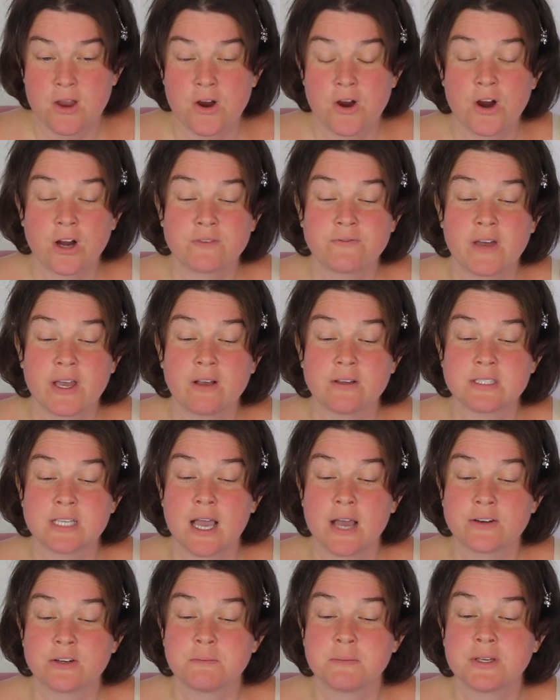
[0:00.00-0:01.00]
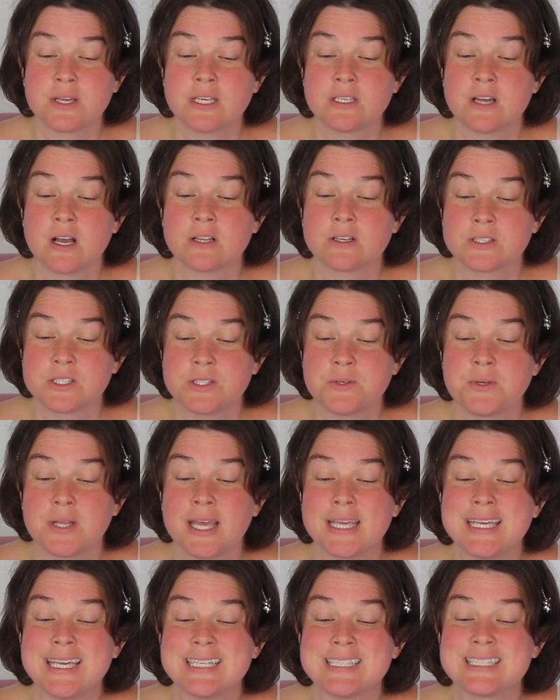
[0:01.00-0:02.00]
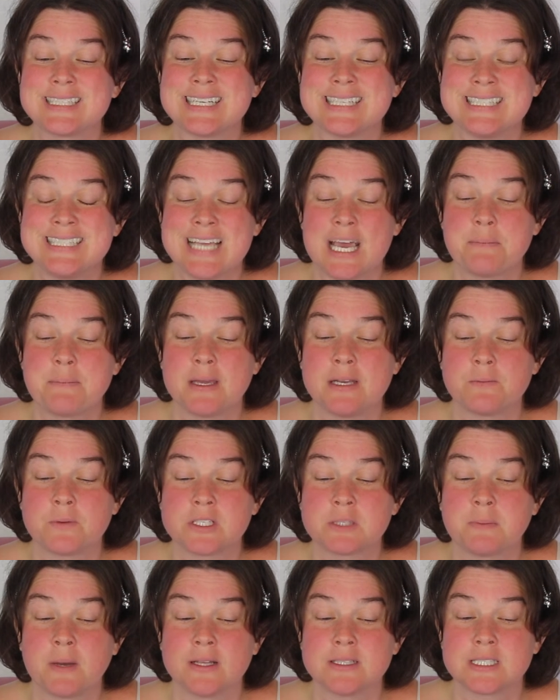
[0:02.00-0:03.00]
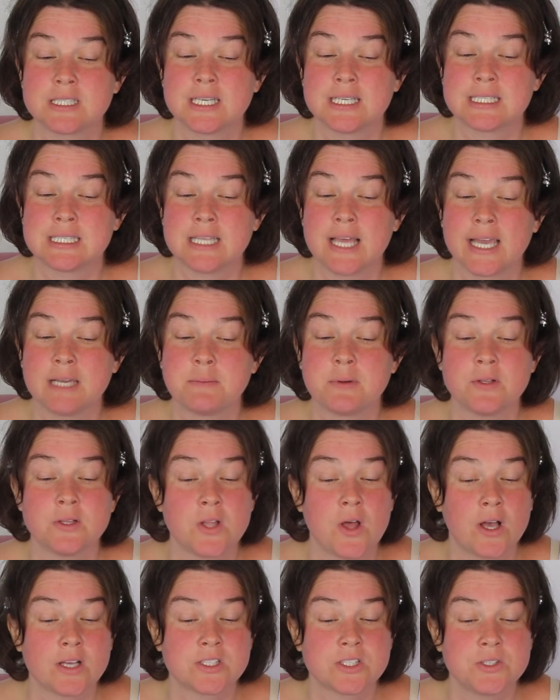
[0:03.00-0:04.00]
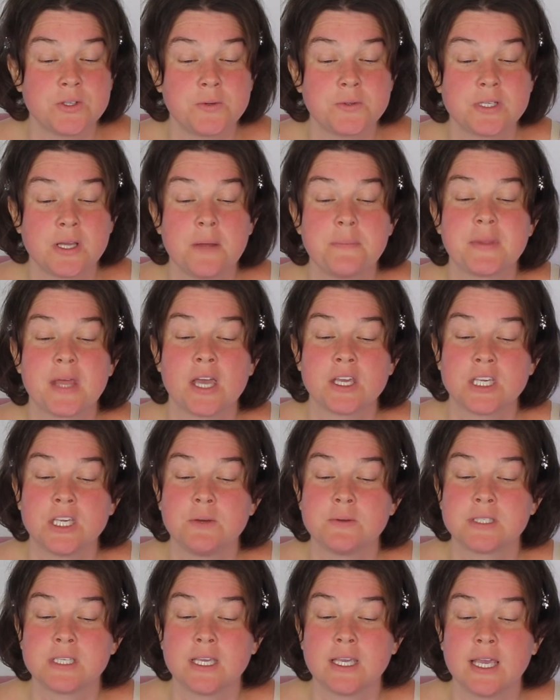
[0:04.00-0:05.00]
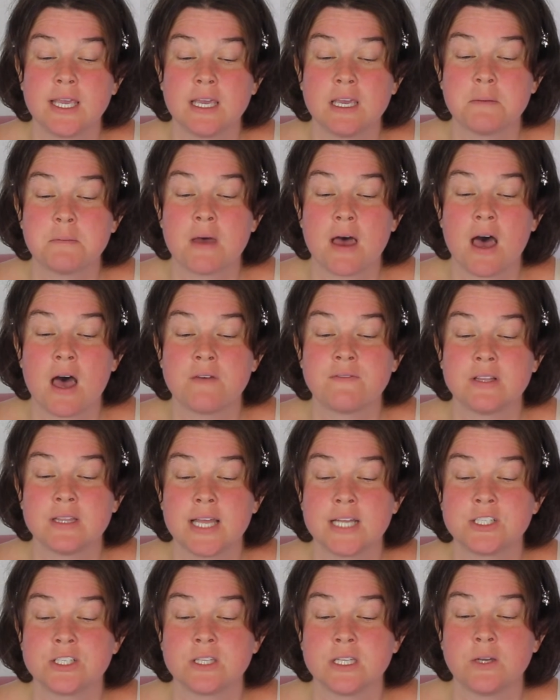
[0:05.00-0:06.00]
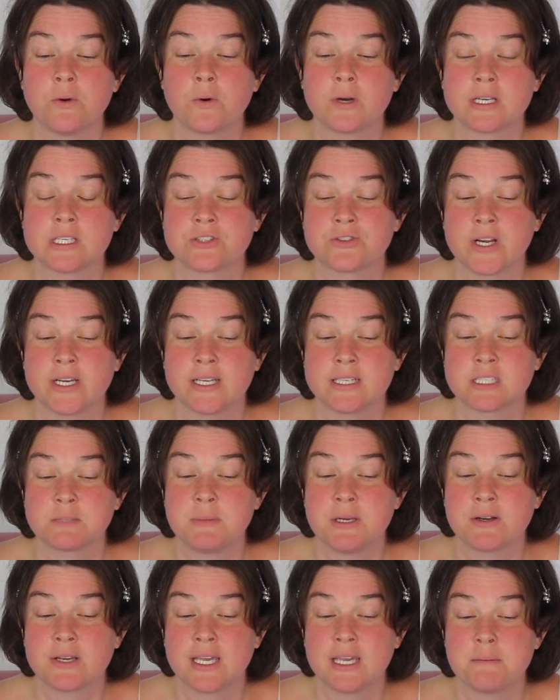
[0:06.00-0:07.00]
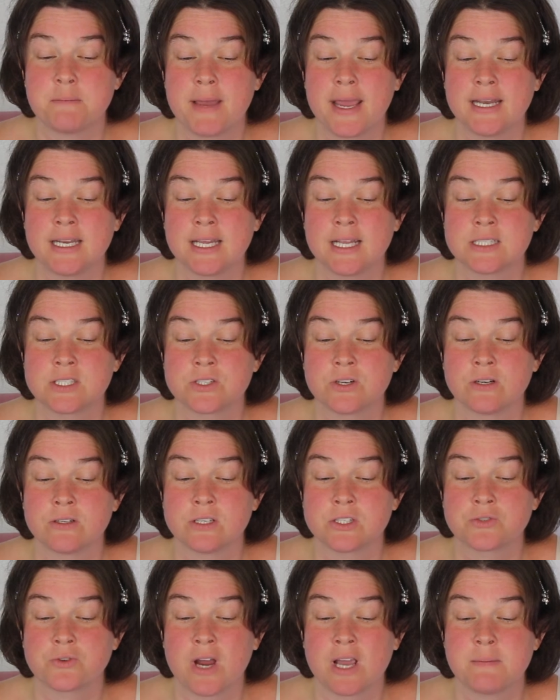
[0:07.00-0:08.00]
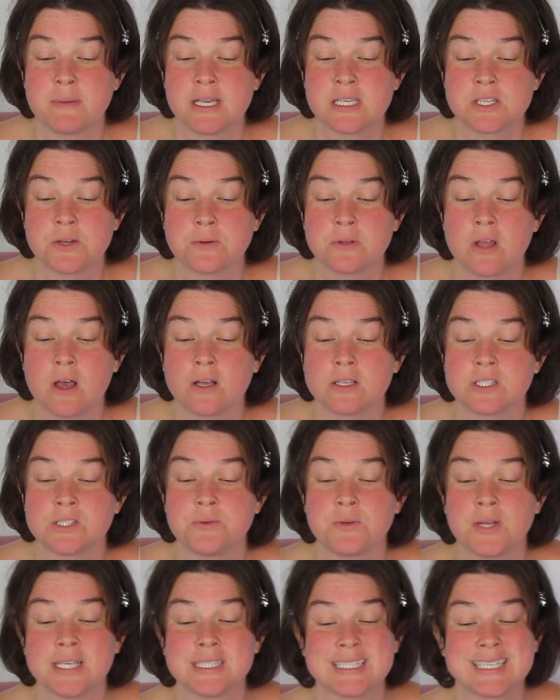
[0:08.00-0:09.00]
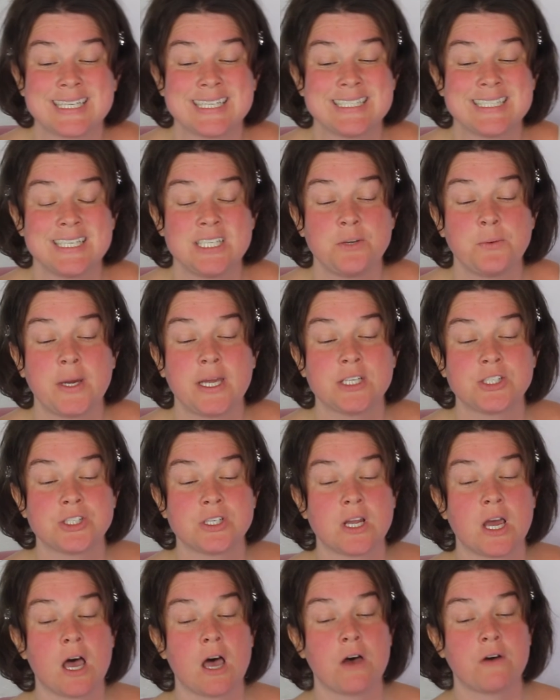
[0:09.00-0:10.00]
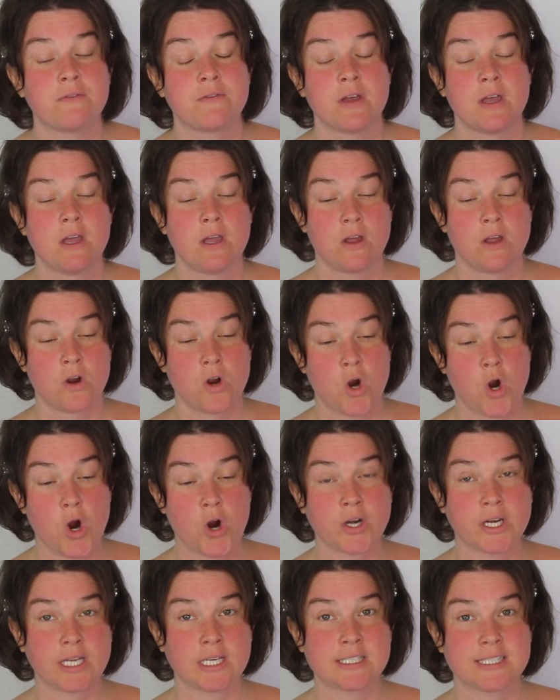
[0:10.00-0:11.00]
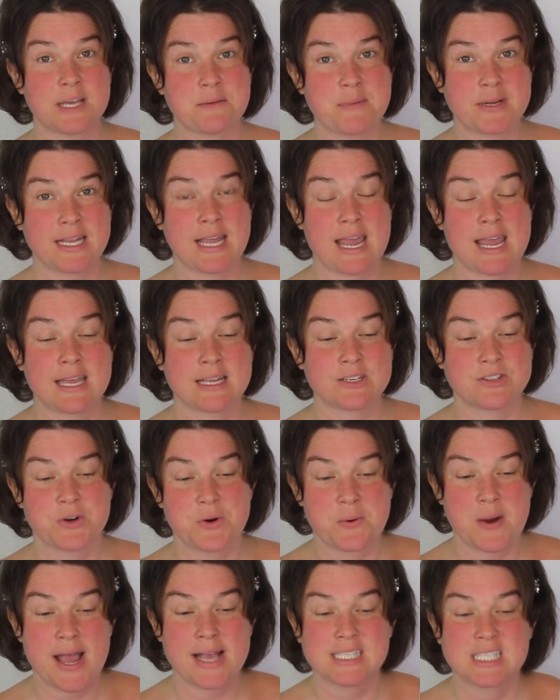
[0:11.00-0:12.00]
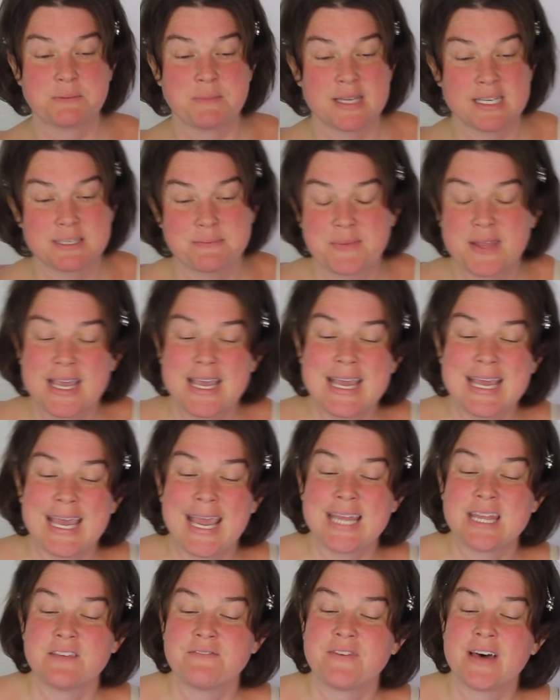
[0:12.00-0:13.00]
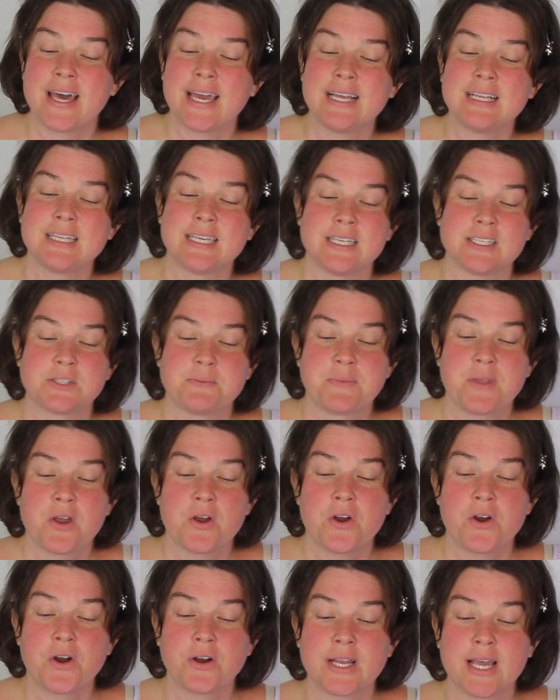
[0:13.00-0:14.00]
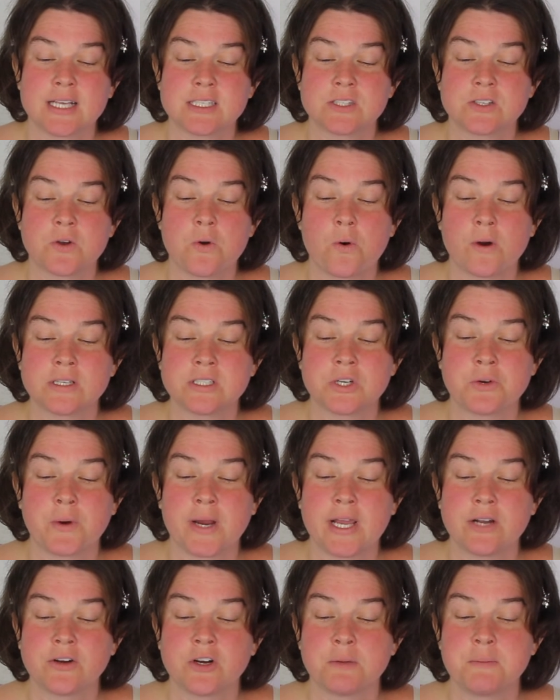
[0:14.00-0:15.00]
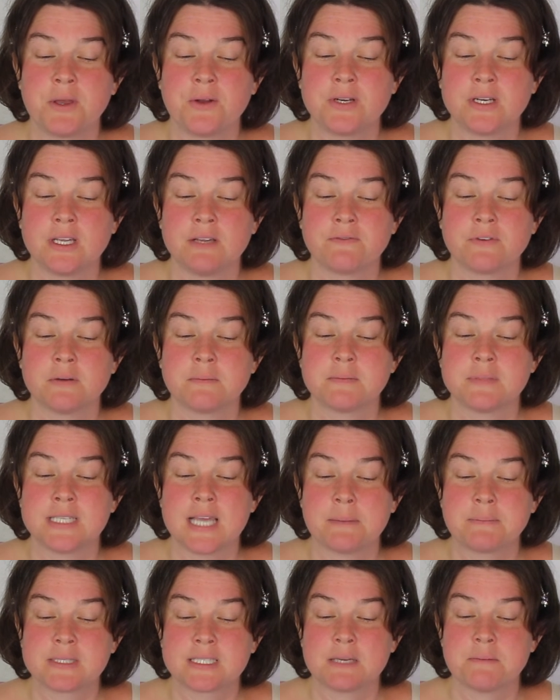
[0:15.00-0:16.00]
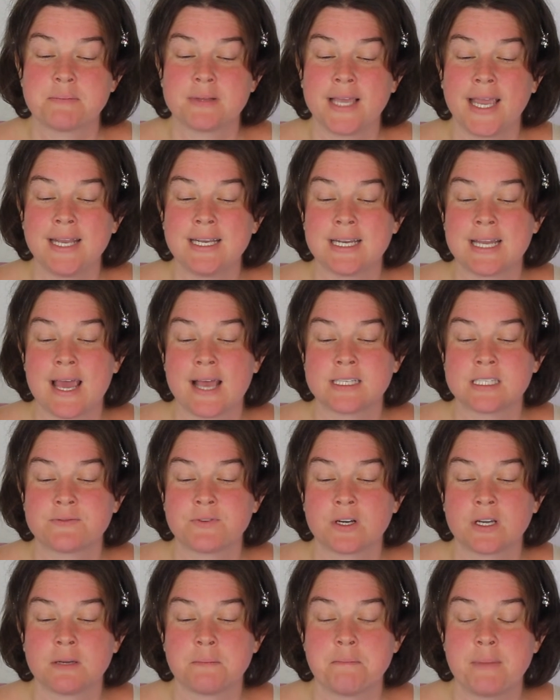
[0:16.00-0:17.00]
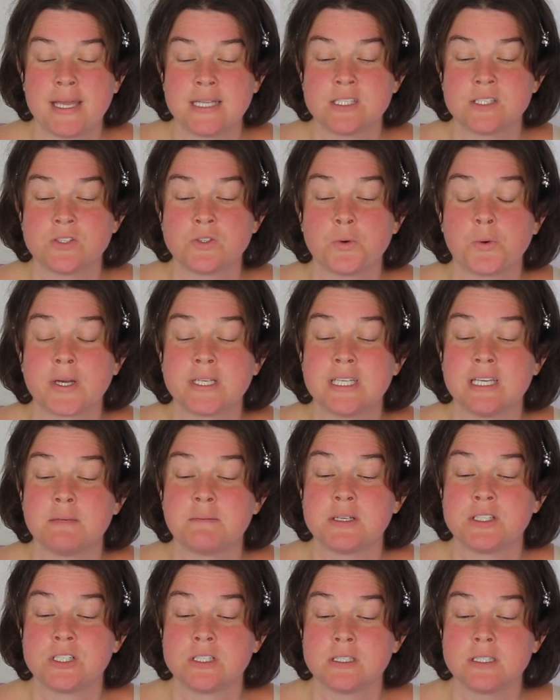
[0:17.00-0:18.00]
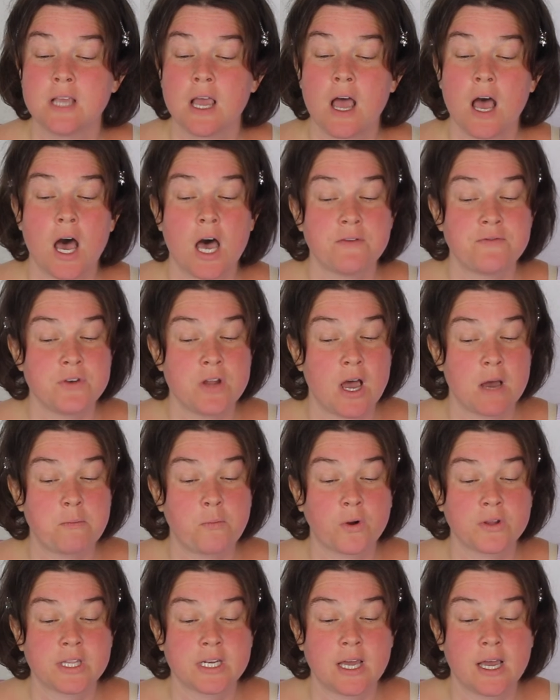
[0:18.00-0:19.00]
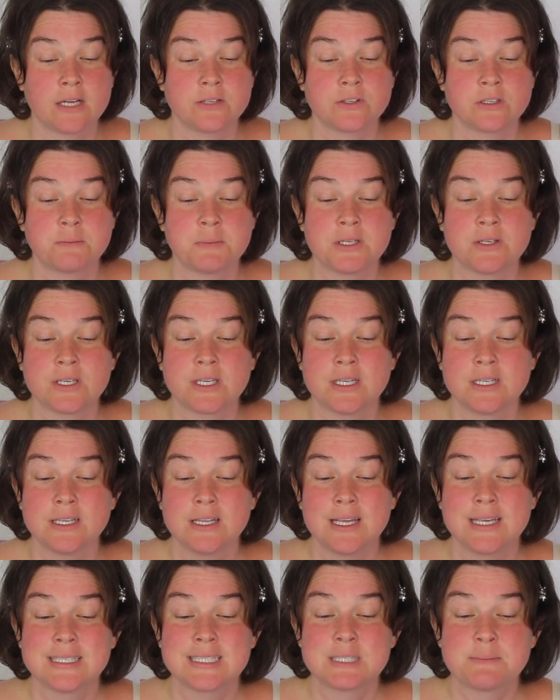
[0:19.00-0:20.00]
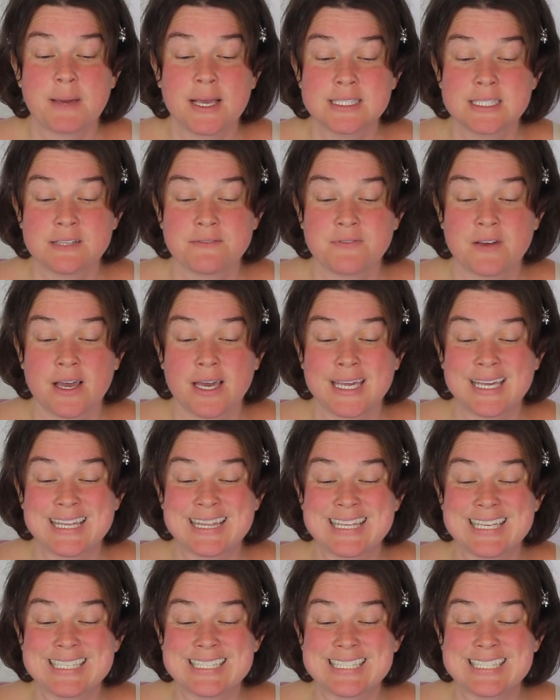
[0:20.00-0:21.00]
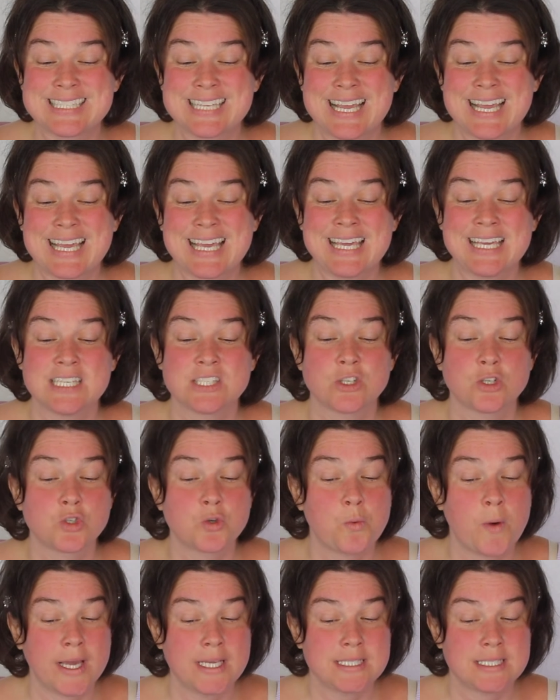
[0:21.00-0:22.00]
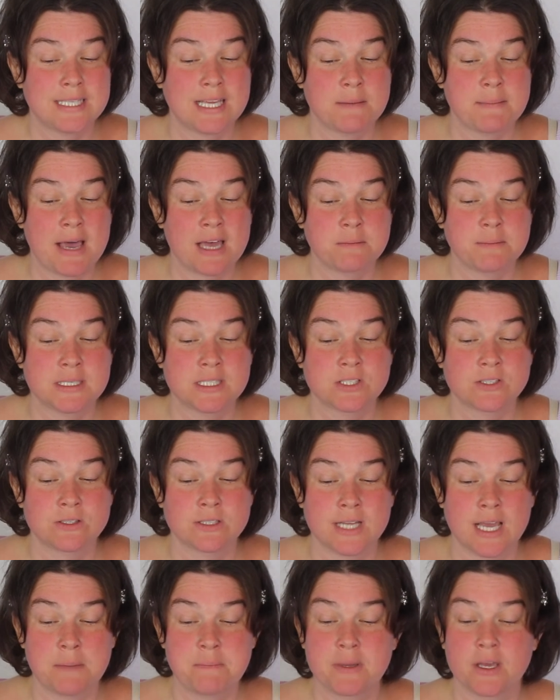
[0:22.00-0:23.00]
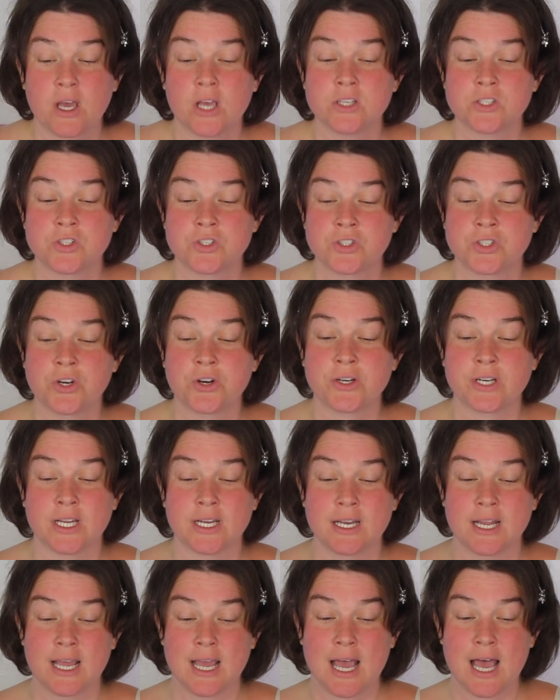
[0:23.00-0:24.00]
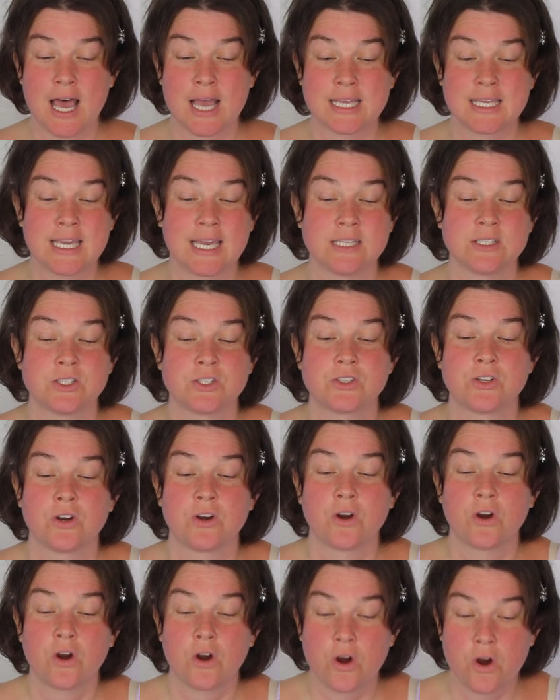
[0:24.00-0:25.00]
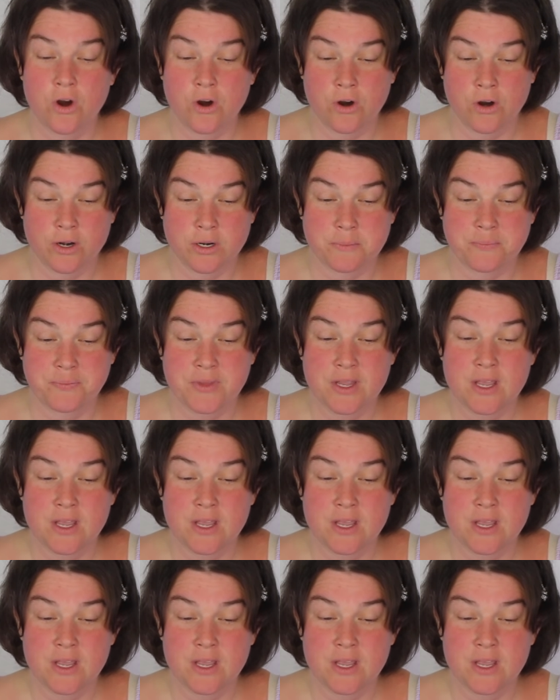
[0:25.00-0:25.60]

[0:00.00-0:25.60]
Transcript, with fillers: Heard files a $100 million suit against Depp in response to his libel lawsuit, accusing him of allegedly orchestrating a smear campaign against her and describing his own lawsuit as a continuation of hurting somebody and harassment. In the filings, Heard asked the court to grant her immunity from Depp's complaint and asked for compensatory damages of not more than 100 million, million, specifying this is twice the amount Mr. Depp asserted against Heard.